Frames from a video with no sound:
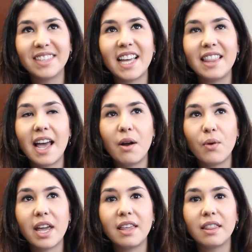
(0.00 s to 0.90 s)
And that
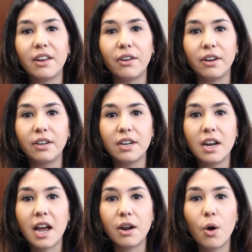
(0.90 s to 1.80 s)
way, they're
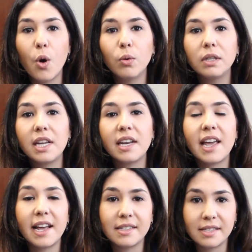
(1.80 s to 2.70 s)
not only
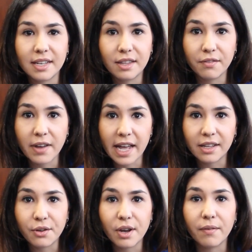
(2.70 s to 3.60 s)
enhancing the
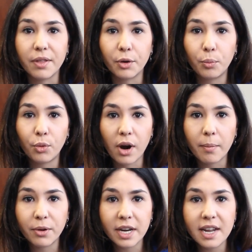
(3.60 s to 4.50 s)
value of their
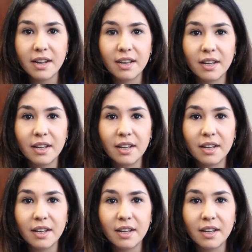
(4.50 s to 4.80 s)
property,